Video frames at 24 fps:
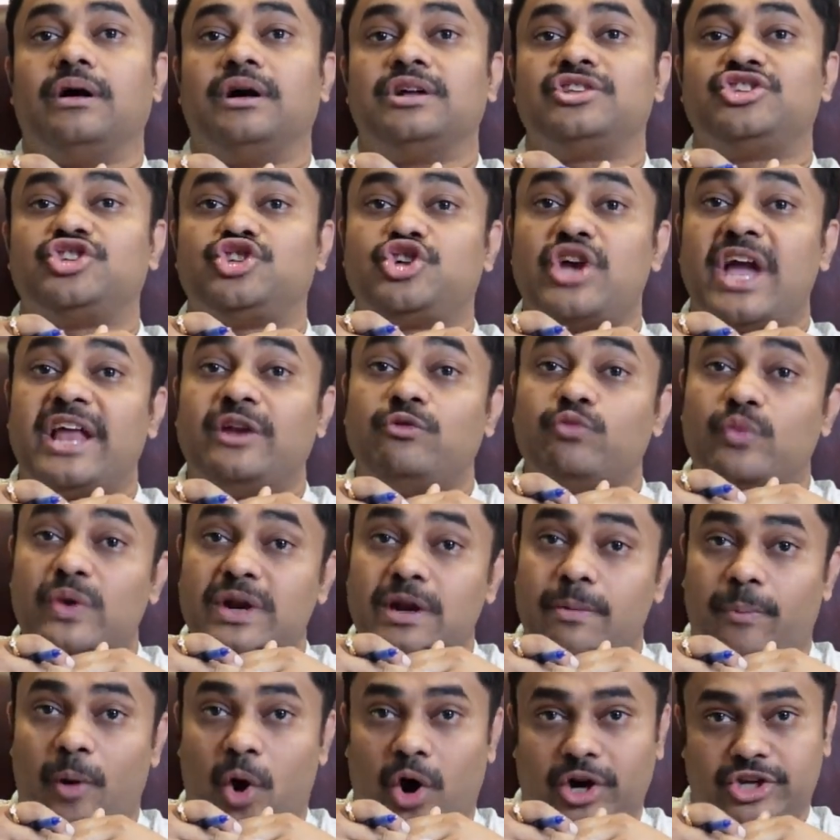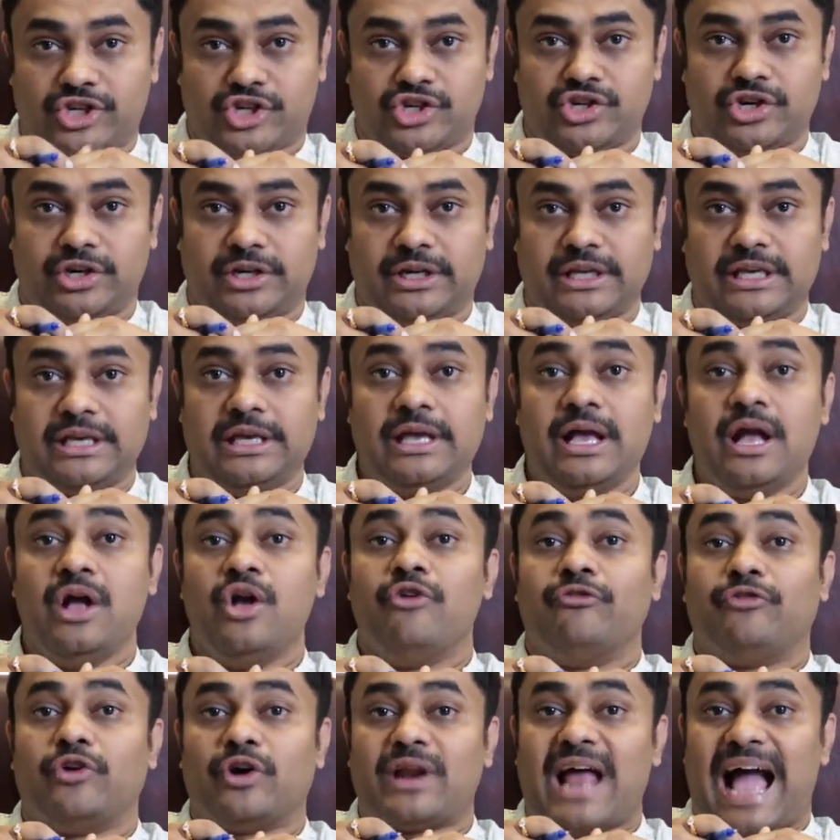a genuine opportunity
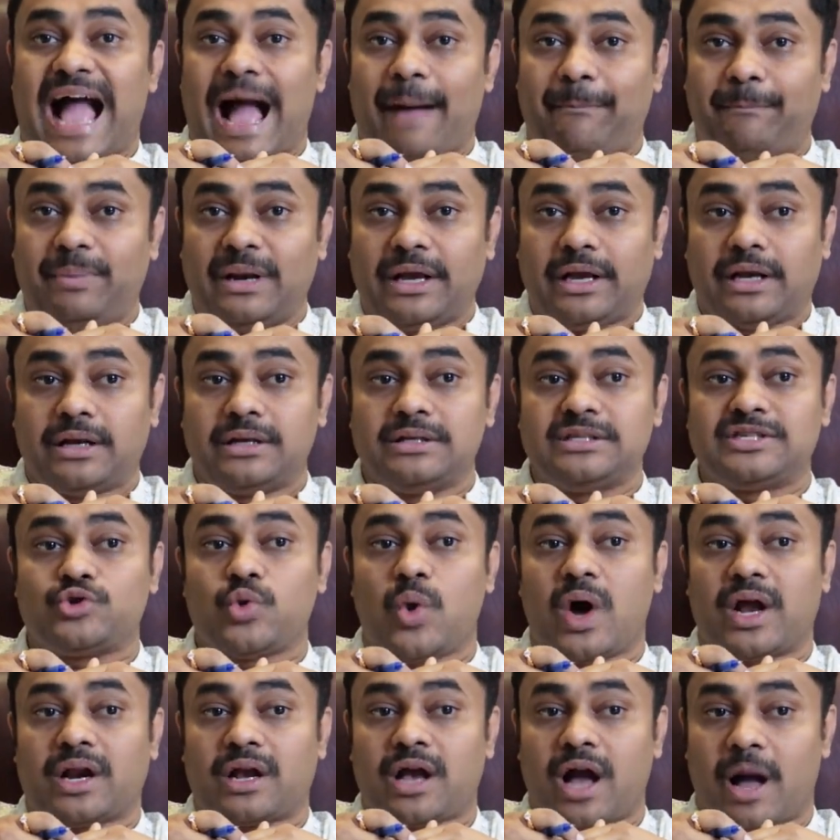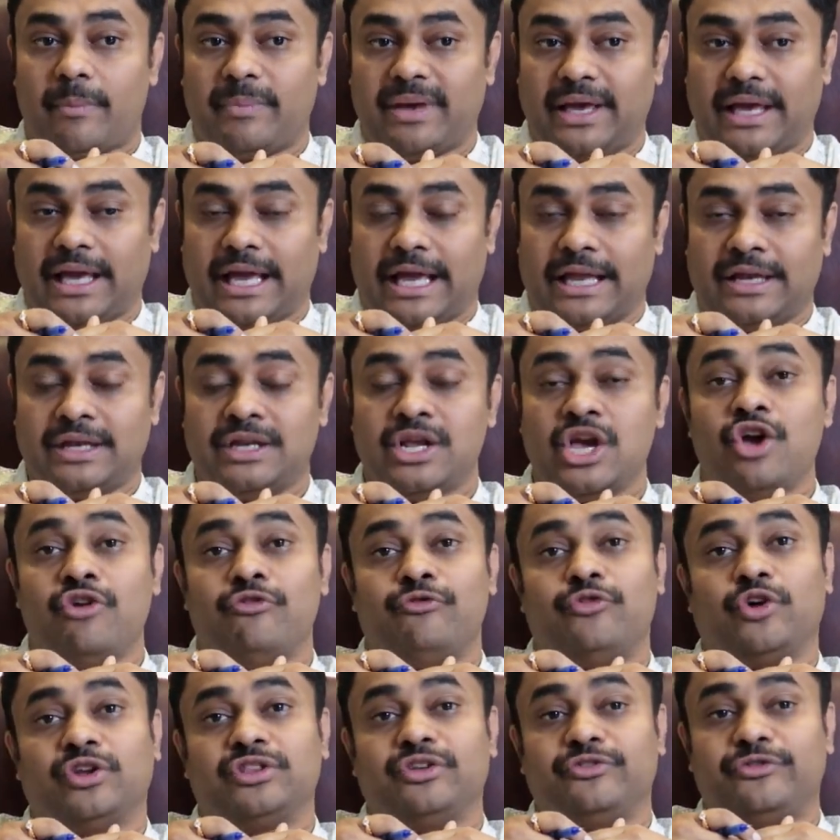for applicants who are coming in
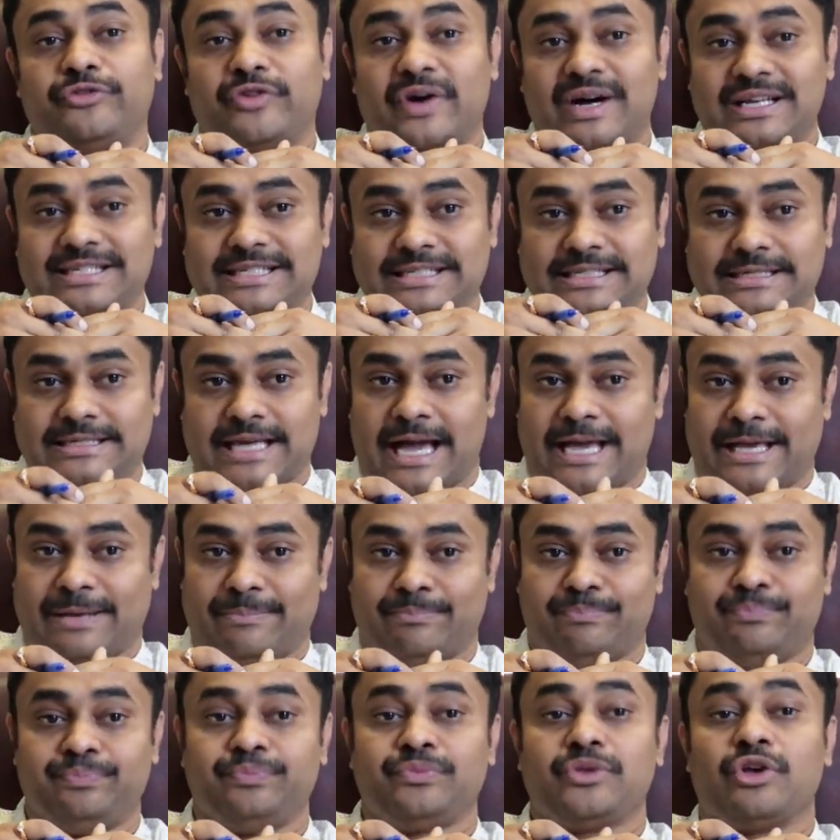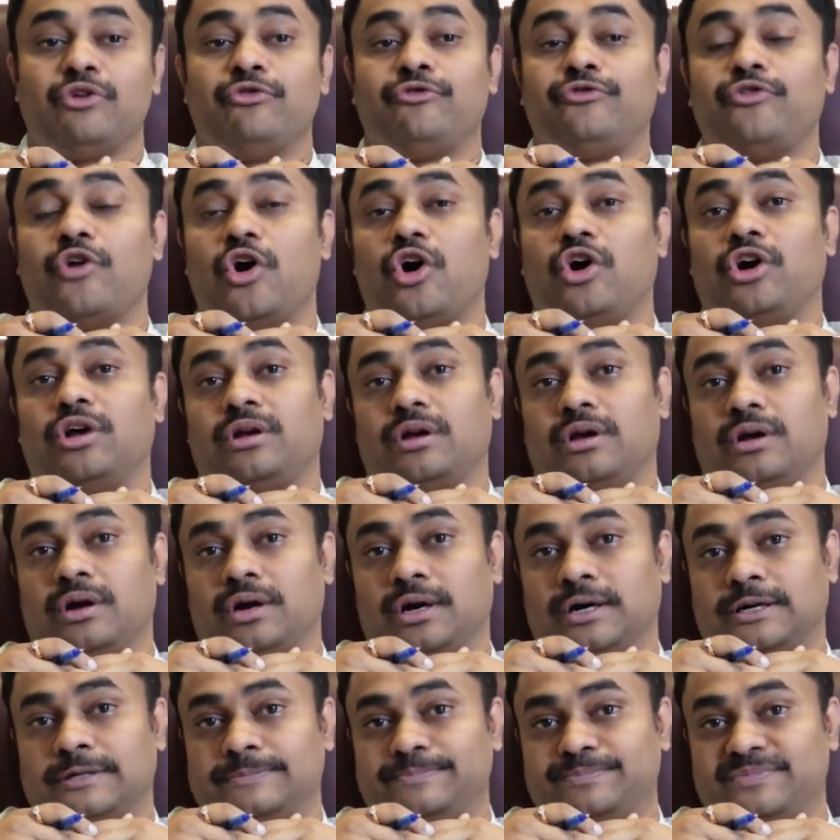for the first time for
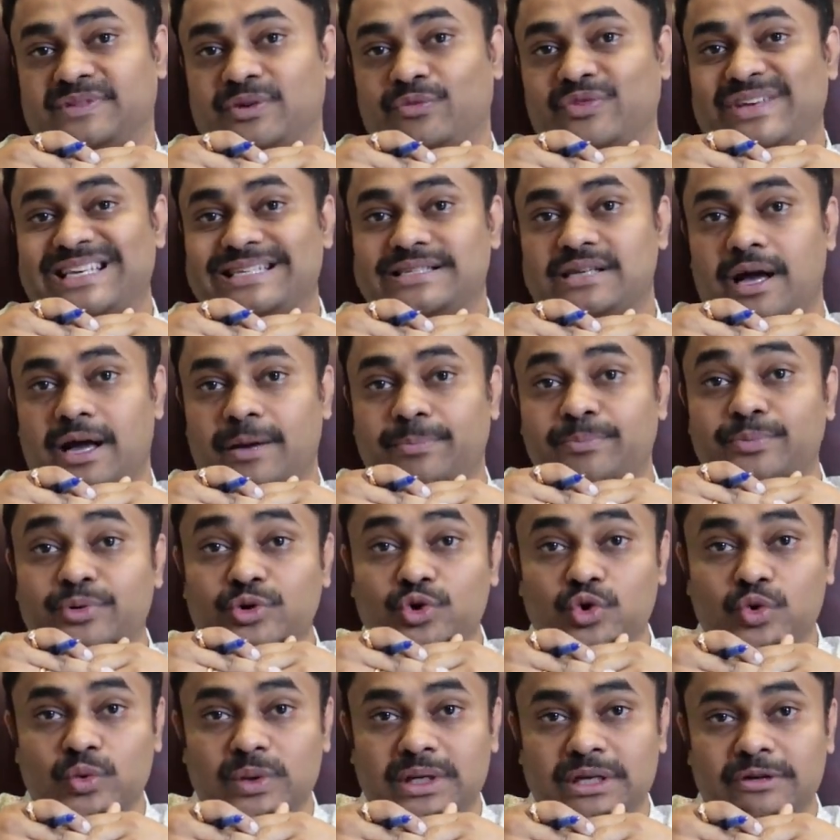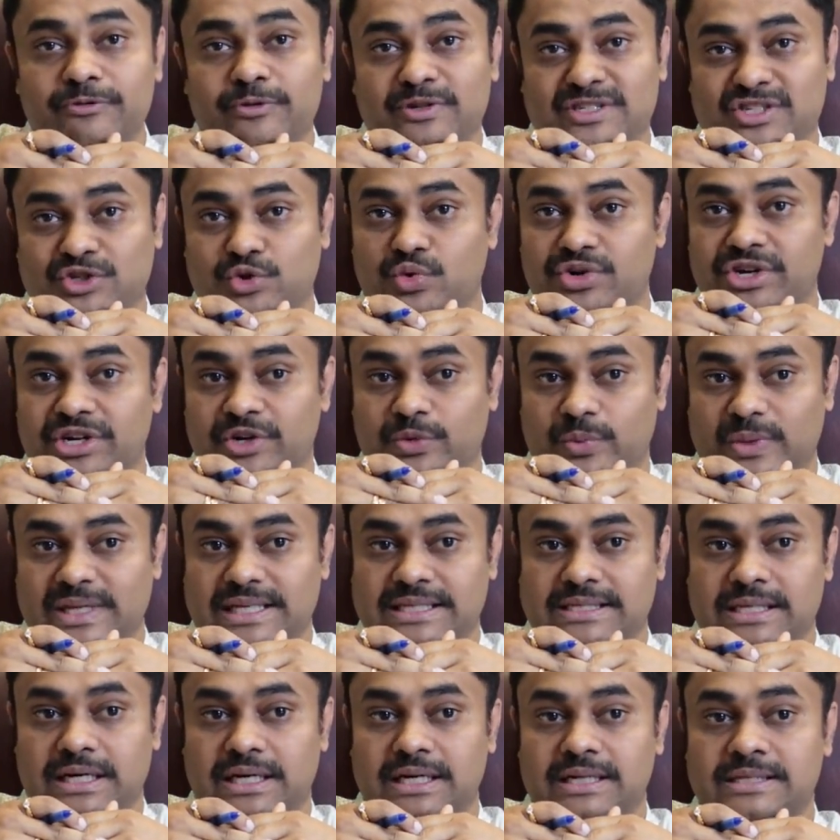the visa approval for student
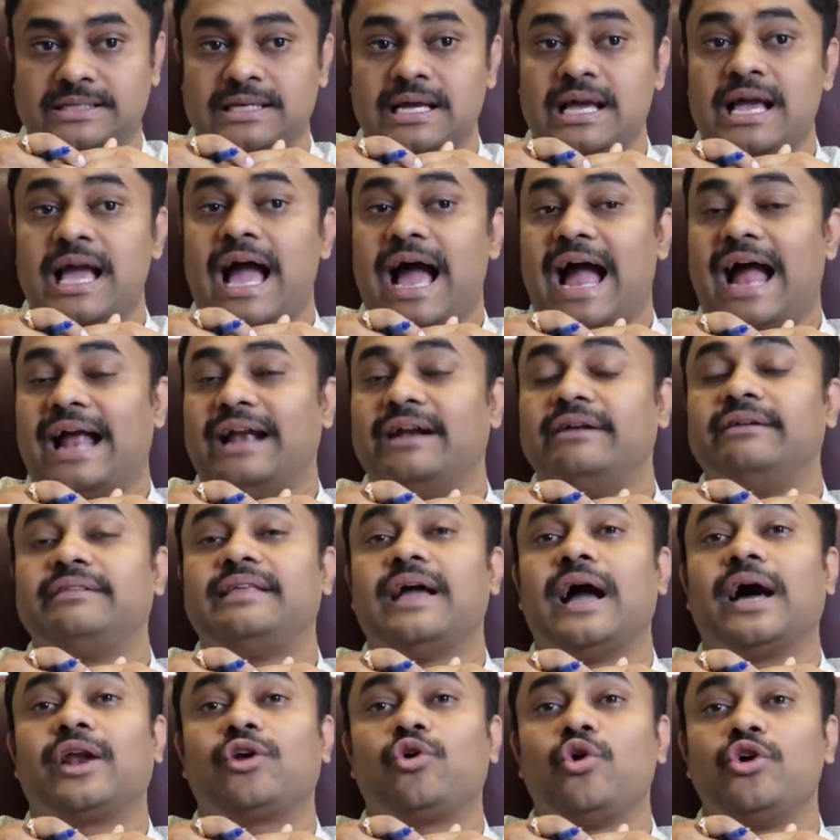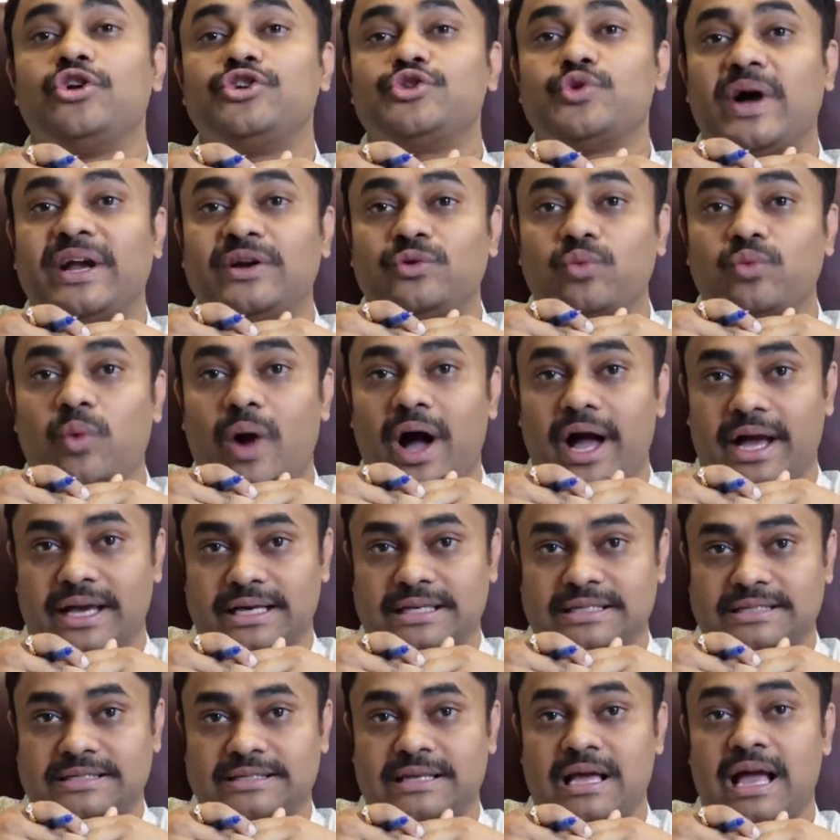visas, and they are going to
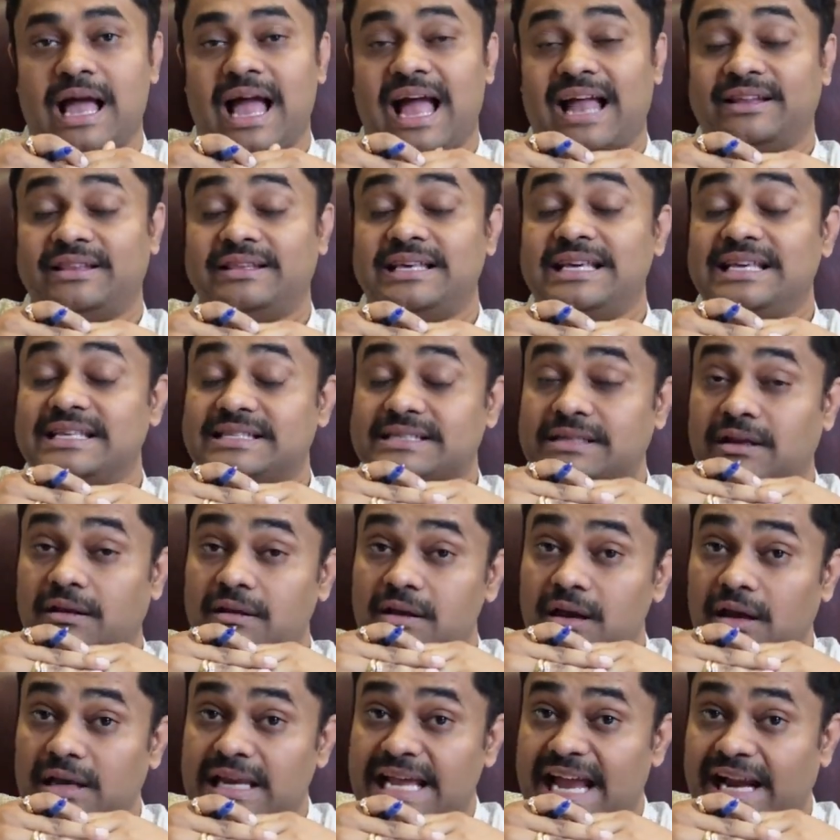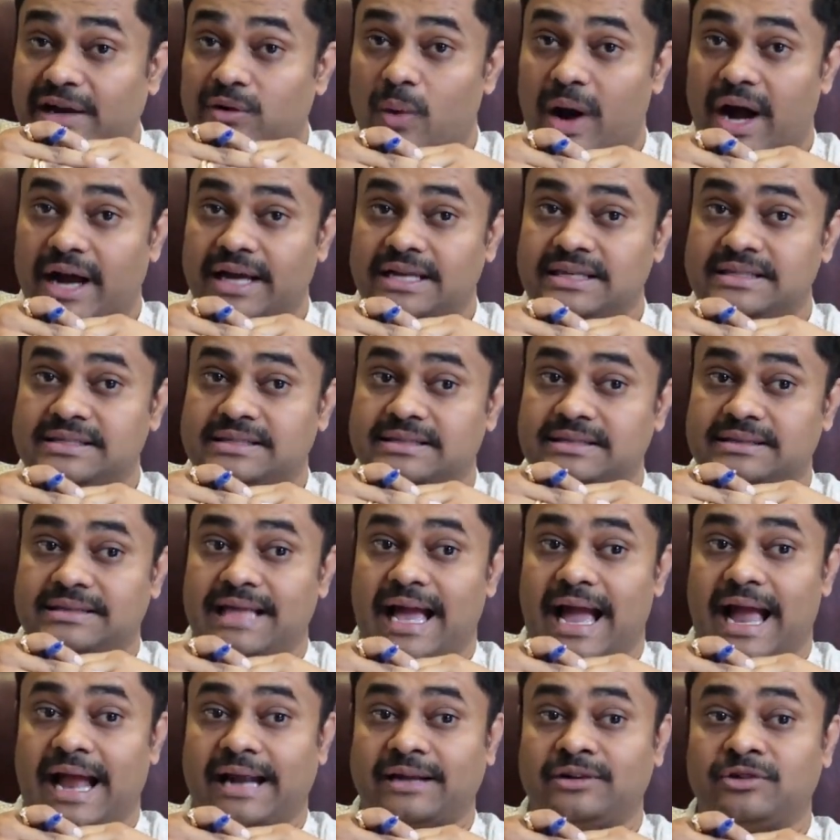advise, and he's clearly advised
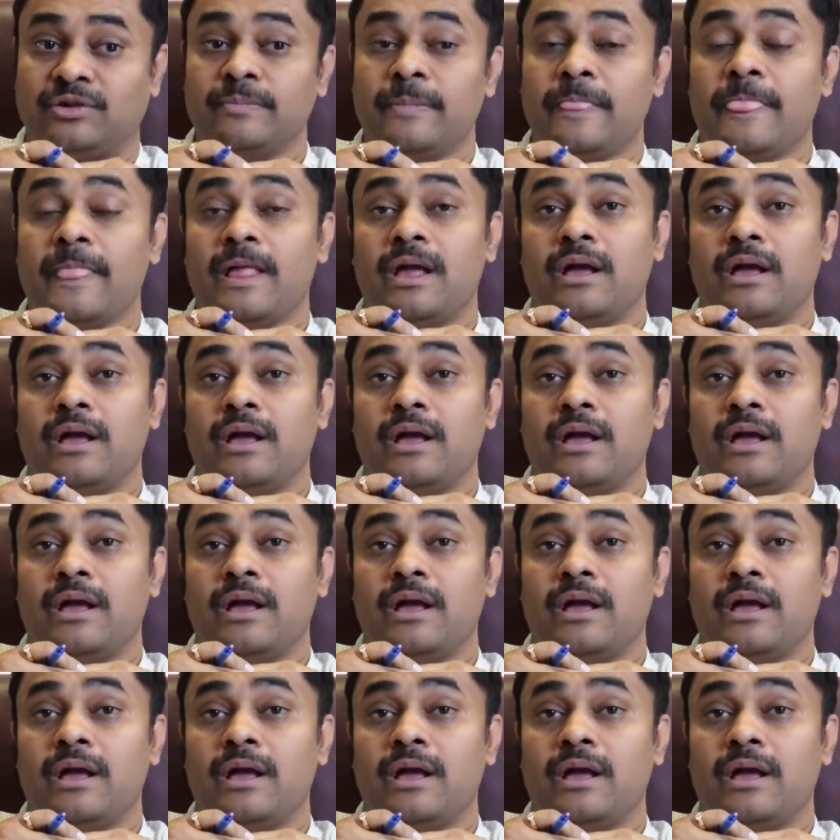that